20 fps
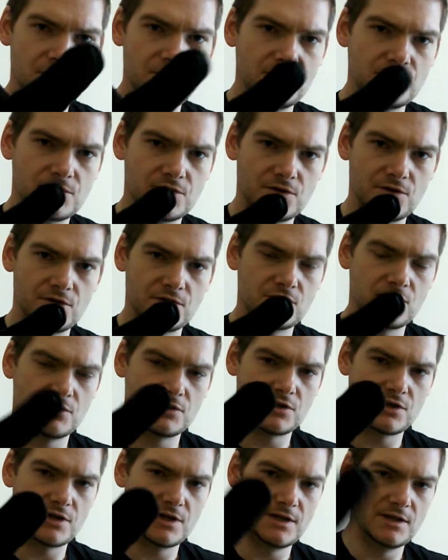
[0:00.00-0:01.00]
use your
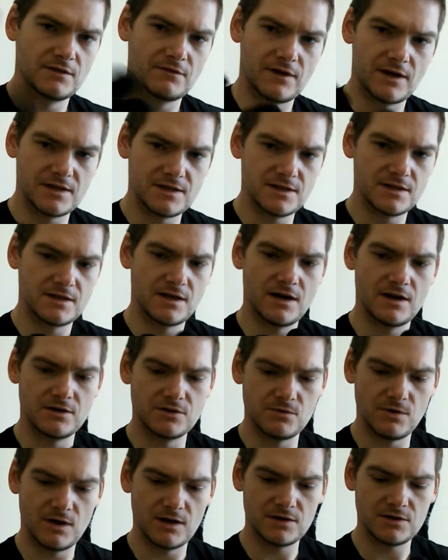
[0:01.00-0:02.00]
touchscreen devices there
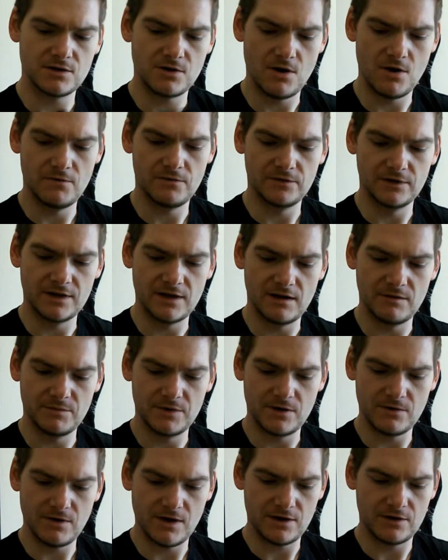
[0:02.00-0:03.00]
as well, so hopefully they'll be
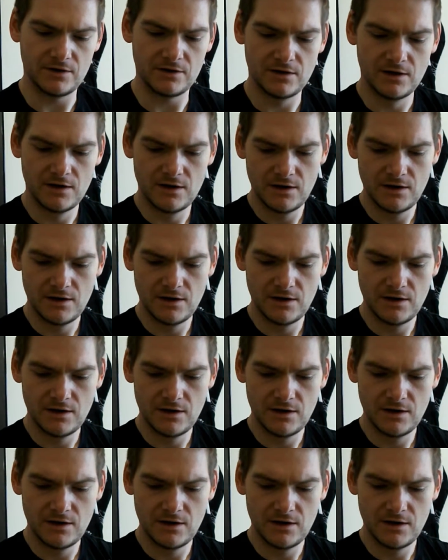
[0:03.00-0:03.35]
quite good.